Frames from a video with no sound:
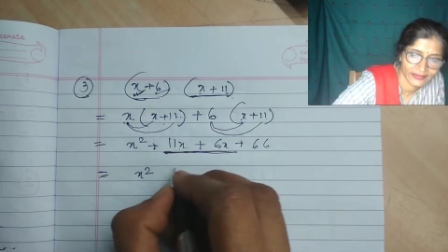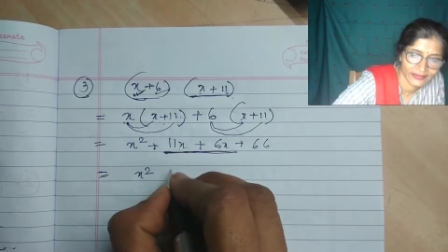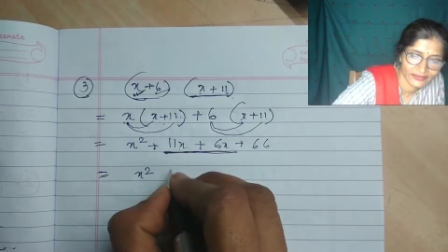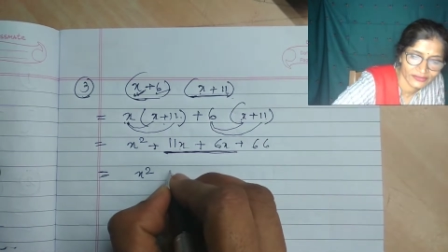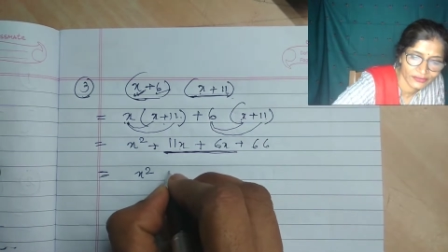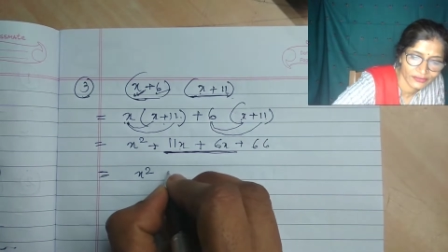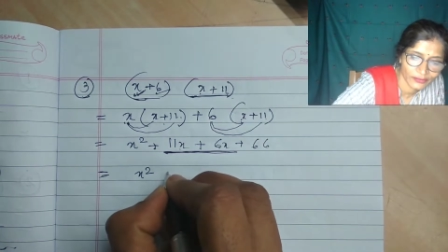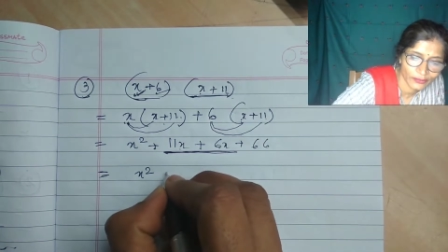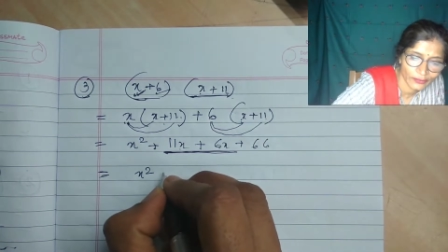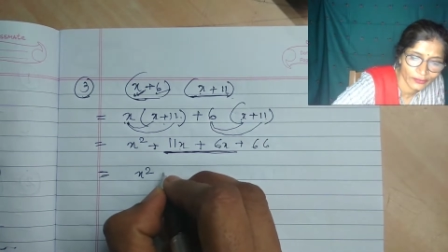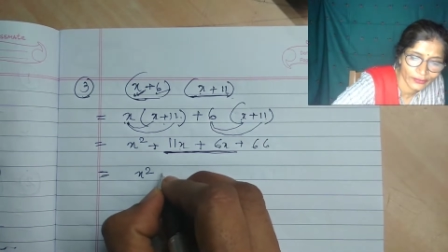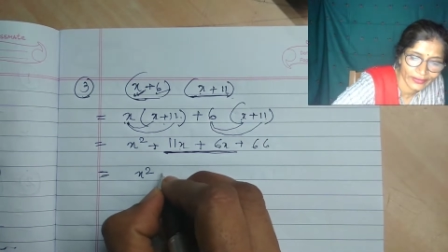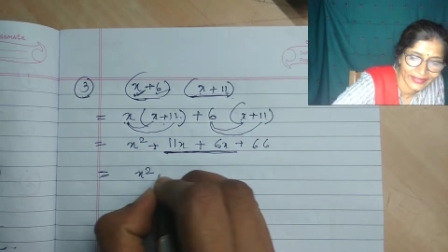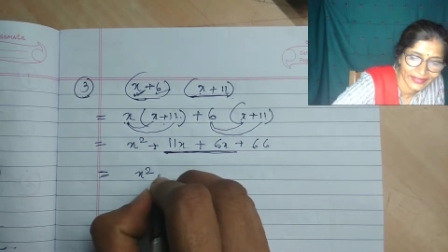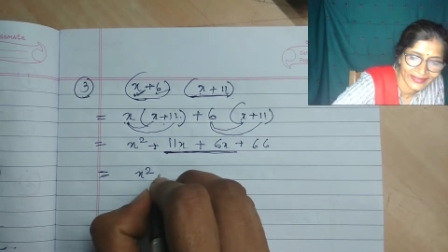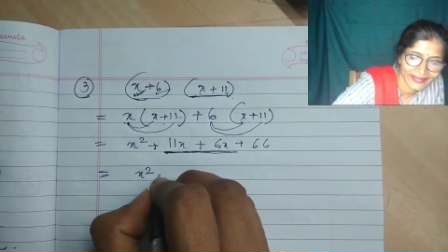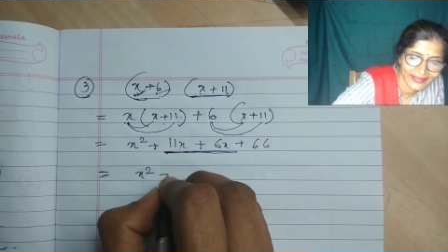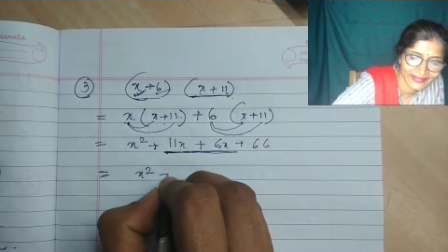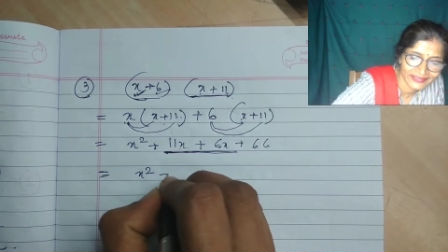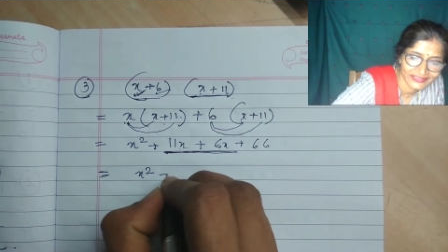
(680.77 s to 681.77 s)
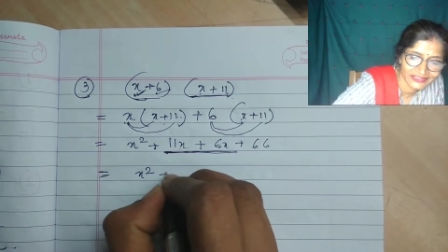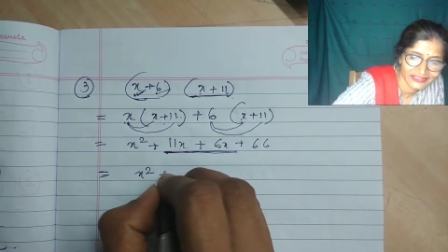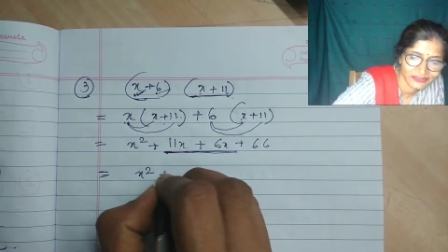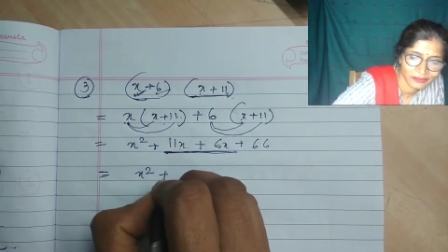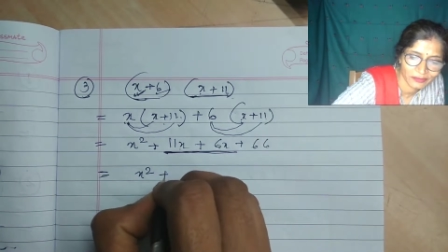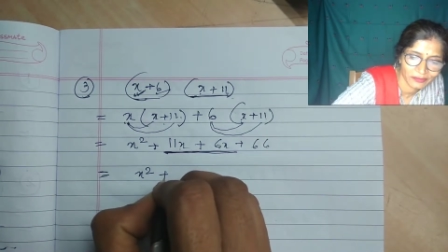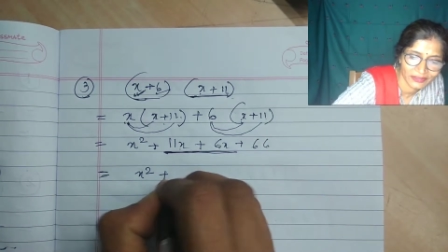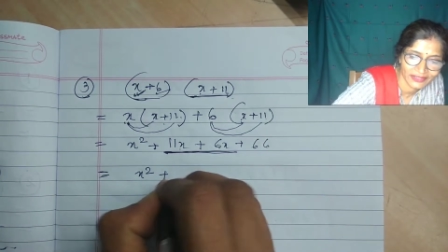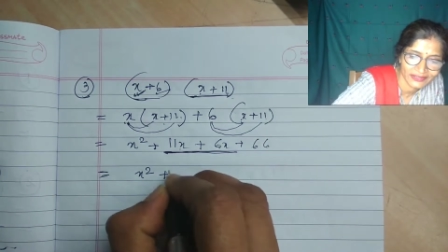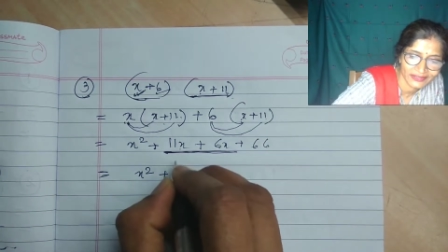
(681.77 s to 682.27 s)
So x
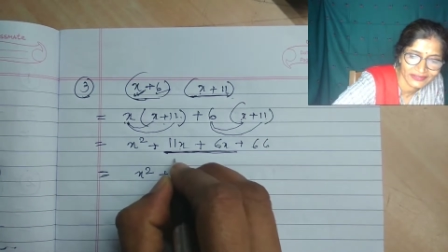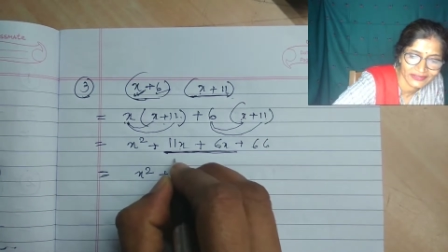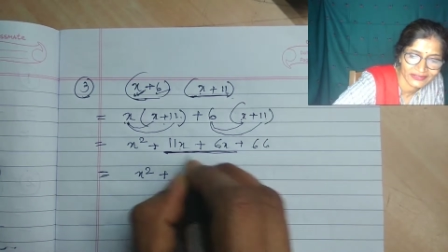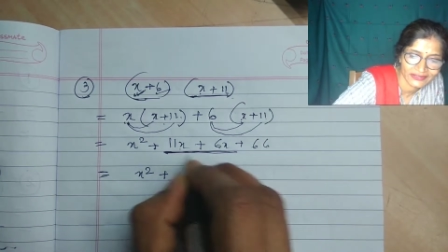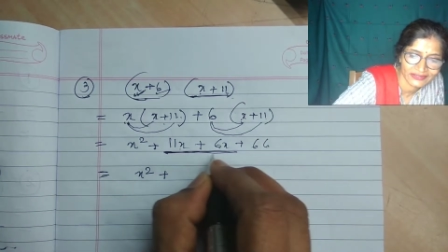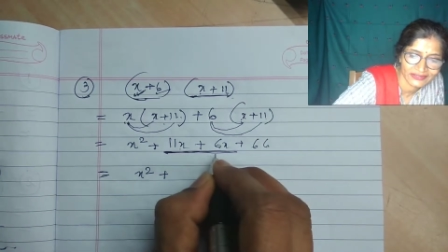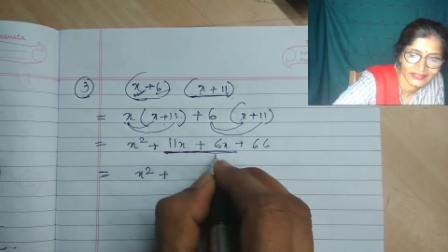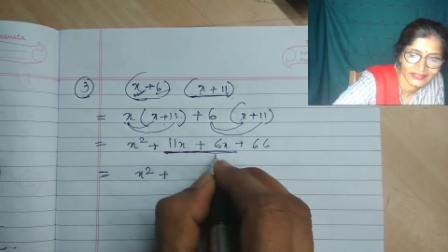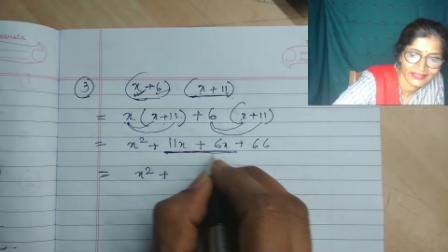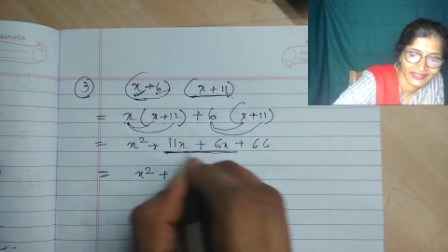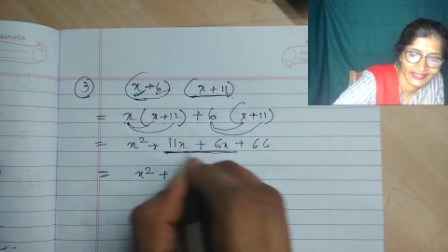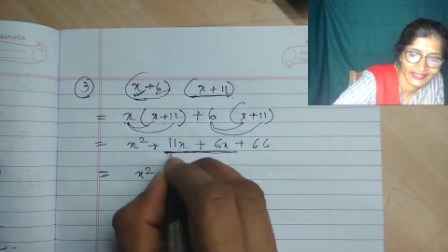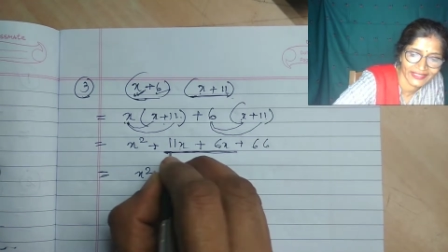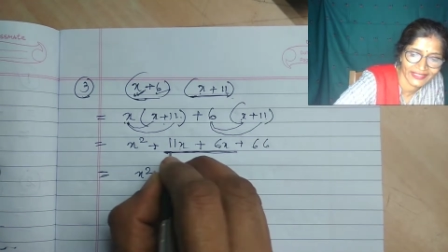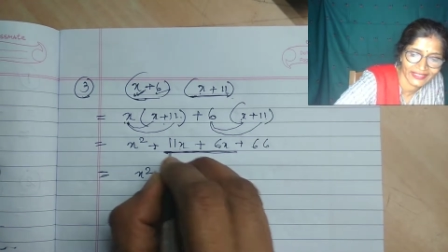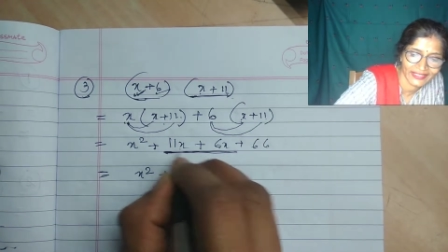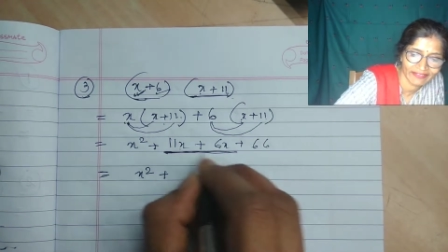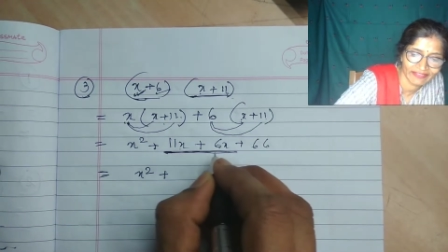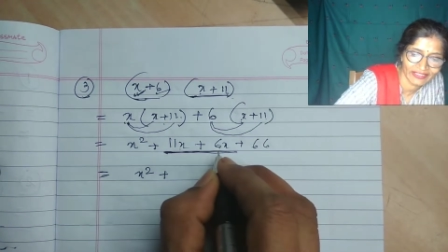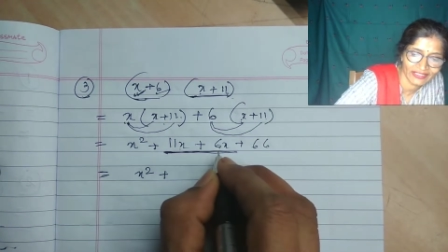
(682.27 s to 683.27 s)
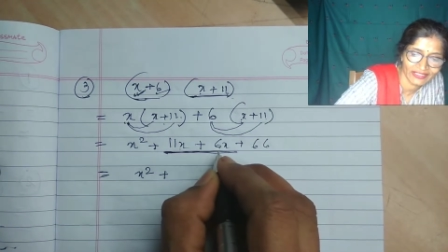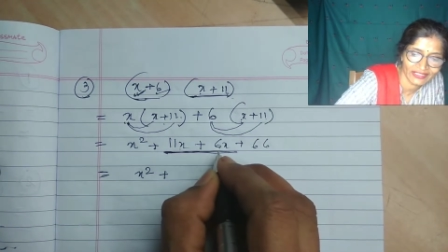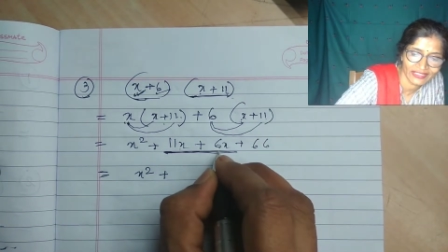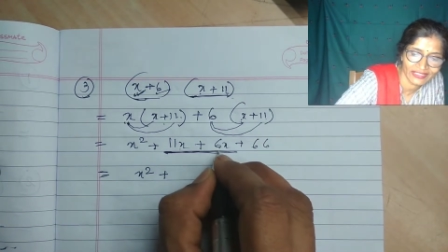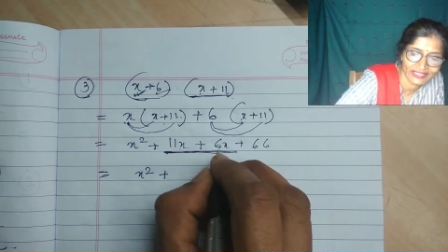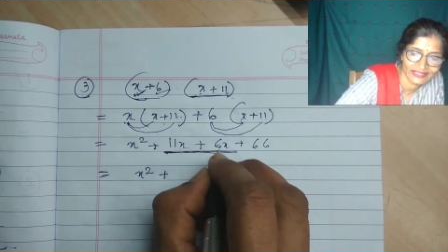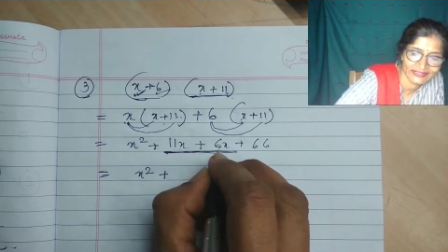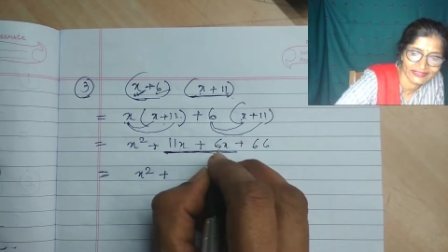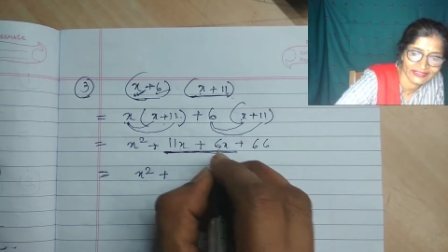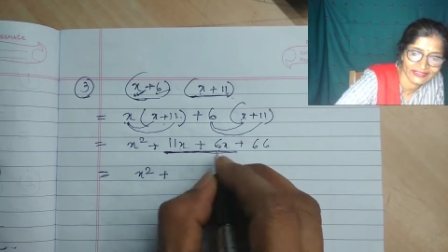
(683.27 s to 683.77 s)
plus 11
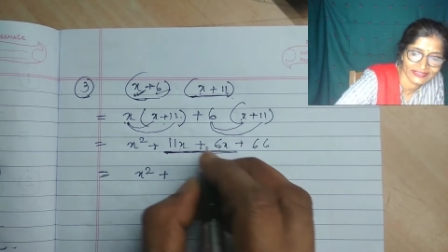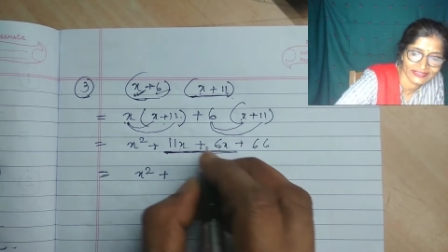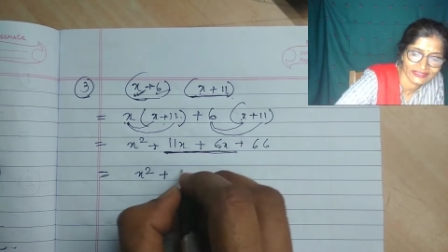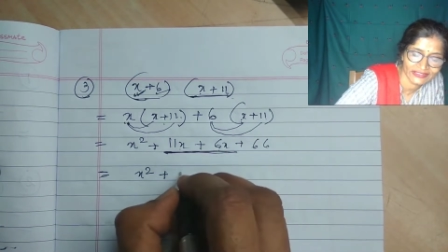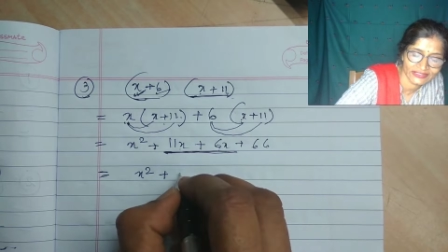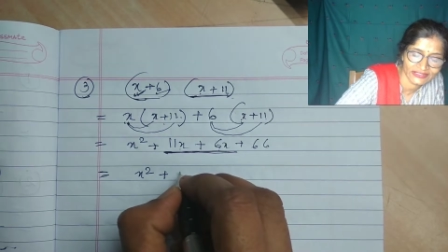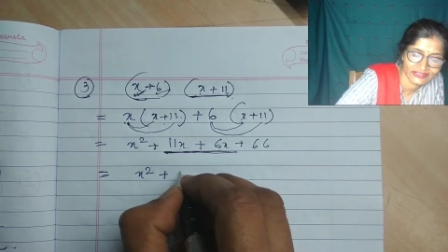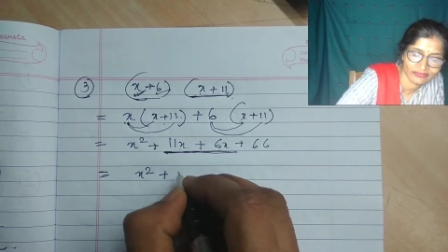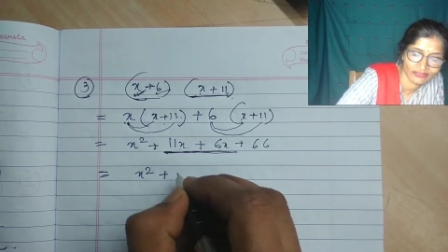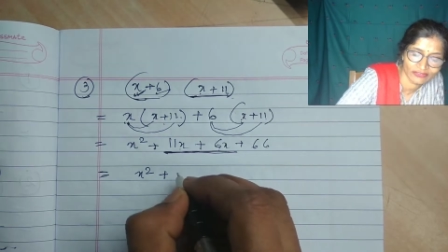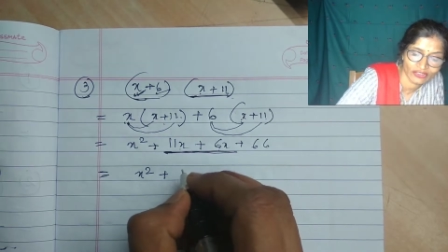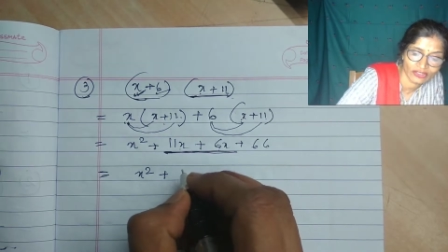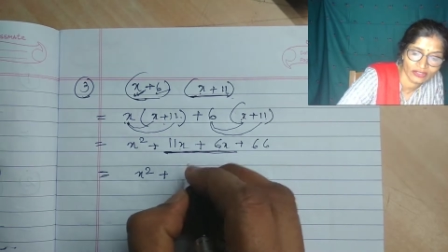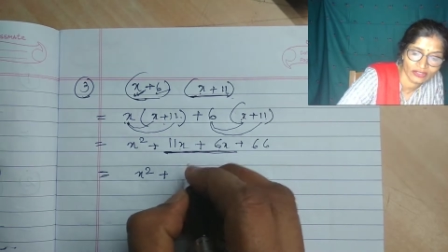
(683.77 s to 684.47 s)
and 6 is what?